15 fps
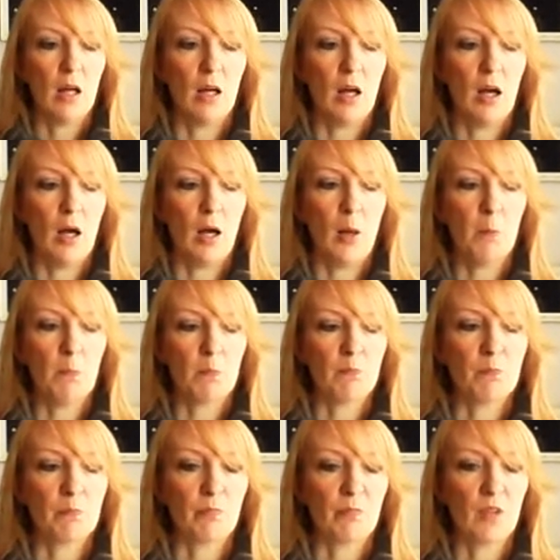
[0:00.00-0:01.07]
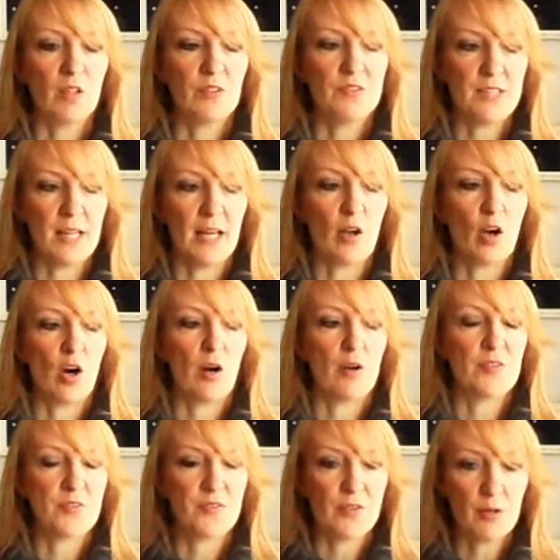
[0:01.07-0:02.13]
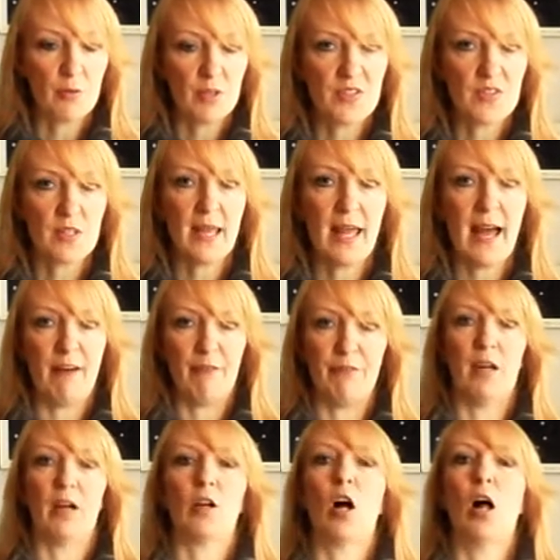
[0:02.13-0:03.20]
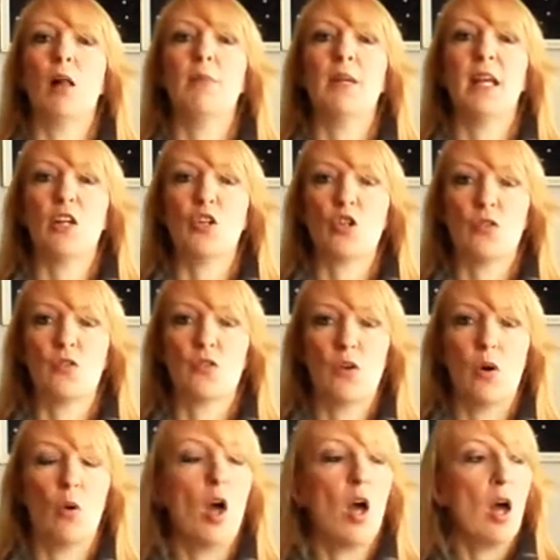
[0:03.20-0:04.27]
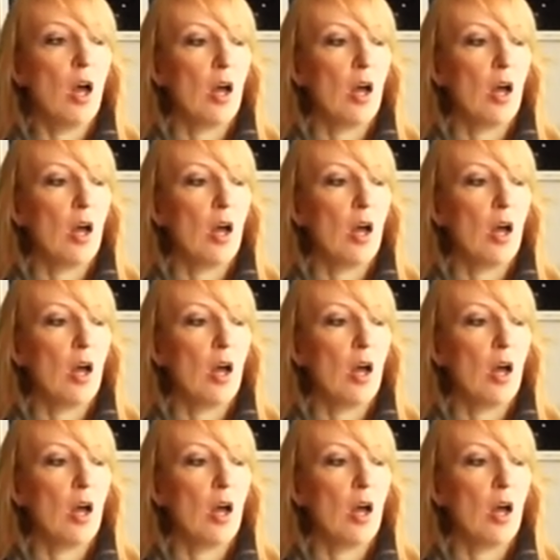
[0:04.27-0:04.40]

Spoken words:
that are seriously have their culmination. So